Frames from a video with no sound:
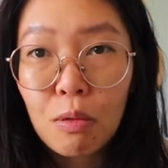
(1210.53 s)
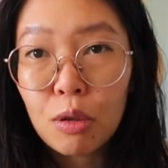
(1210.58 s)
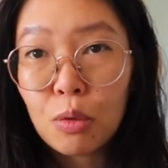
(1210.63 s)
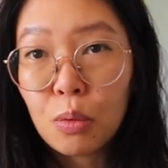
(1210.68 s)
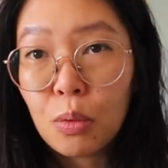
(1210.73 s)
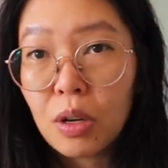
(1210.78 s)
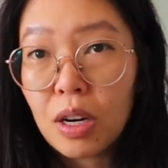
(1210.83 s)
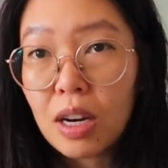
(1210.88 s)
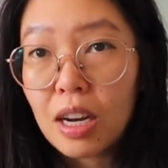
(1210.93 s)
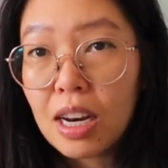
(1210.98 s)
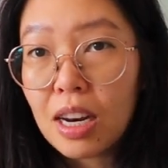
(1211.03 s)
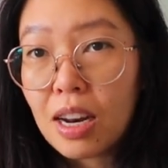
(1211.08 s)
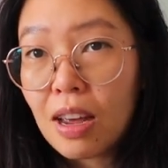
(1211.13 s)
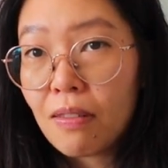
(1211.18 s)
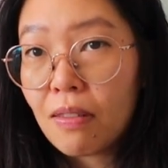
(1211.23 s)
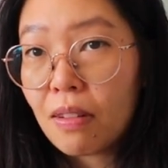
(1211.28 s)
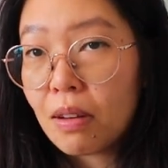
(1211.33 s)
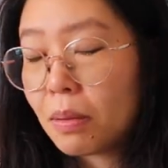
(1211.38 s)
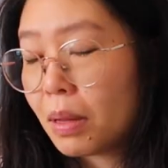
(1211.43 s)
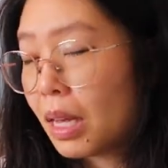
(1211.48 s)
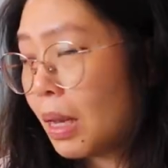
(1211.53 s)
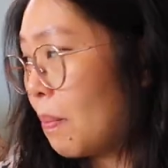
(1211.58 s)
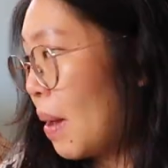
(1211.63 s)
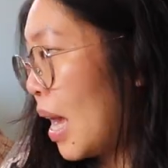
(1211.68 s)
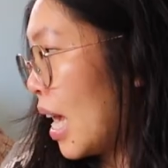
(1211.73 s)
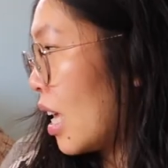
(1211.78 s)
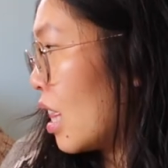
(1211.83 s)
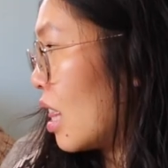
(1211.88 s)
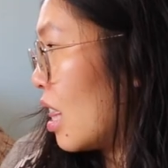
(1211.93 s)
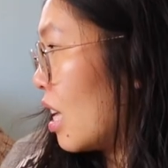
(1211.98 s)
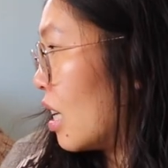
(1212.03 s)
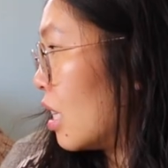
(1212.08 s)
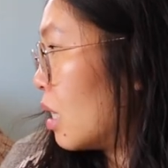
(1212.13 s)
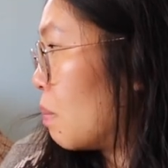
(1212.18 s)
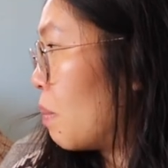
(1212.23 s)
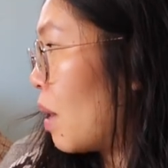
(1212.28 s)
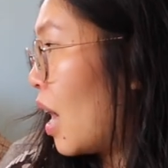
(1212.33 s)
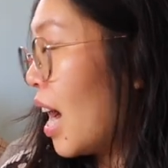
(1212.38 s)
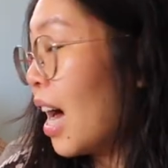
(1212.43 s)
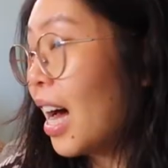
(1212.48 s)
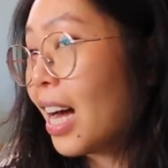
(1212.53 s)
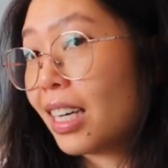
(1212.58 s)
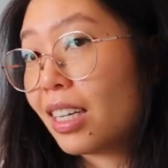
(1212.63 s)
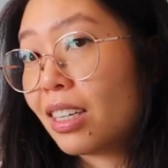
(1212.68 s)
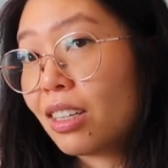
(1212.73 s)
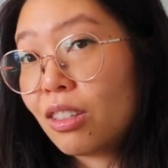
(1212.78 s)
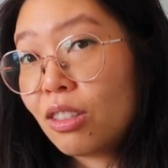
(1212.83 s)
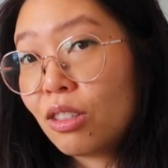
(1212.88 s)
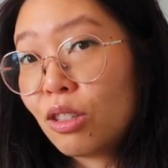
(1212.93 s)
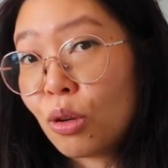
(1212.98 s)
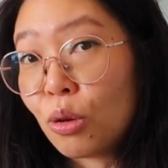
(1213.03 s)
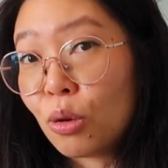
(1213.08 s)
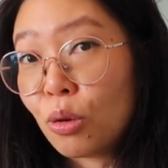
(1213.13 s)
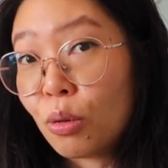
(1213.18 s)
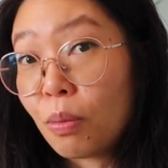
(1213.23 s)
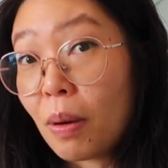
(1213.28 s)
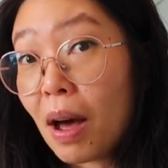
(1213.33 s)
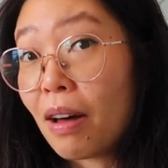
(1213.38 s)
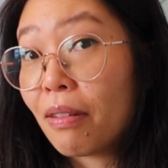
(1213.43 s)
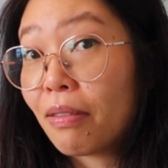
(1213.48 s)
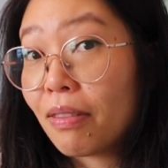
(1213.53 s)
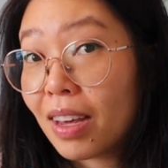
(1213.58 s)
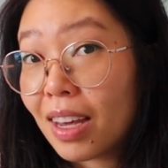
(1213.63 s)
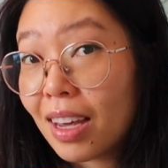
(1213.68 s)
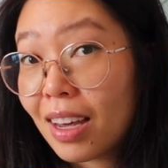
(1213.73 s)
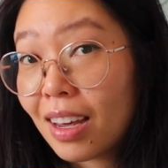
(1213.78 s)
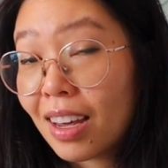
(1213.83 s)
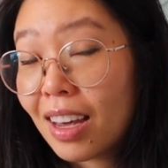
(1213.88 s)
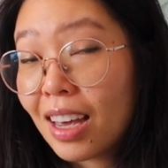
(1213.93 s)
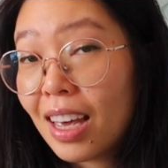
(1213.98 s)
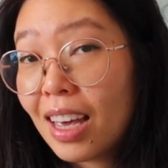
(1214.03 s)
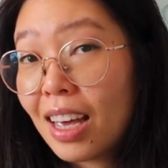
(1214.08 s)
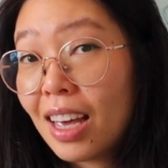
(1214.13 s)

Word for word: which would inevitably make this part too puffy,